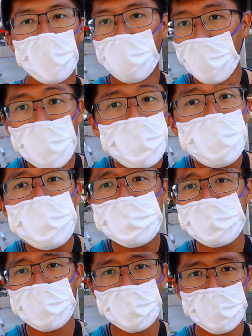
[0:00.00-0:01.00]

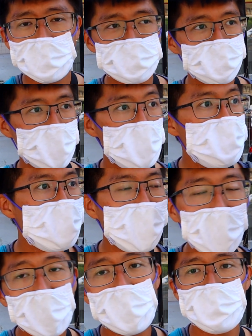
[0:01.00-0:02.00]
Hopefully it works out.
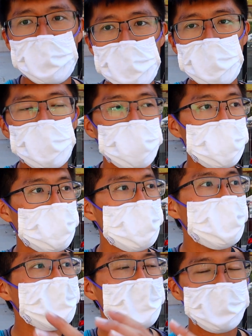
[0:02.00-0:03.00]
I have no clue.
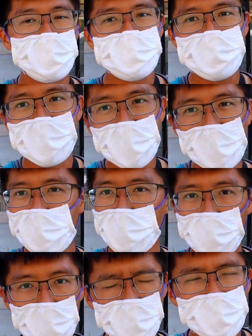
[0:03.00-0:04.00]
This is all
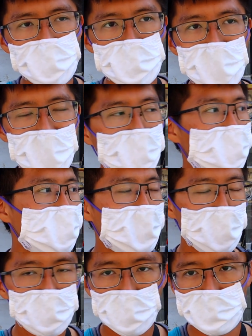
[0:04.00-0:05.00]
word of mouth
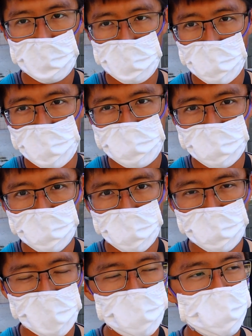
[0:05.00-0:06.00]
from the tourist
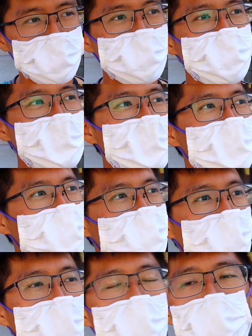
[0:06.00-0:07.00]
information.
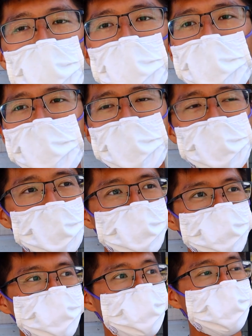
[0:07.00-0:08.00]
So
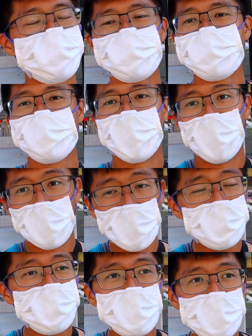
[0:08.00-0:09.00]

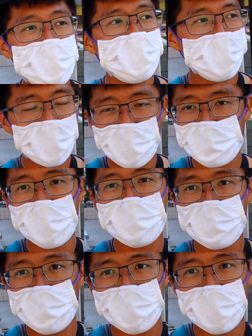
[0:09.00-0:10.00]
hopefully I make it
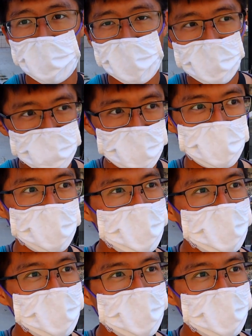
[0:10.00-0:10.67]
to Pinarbasi.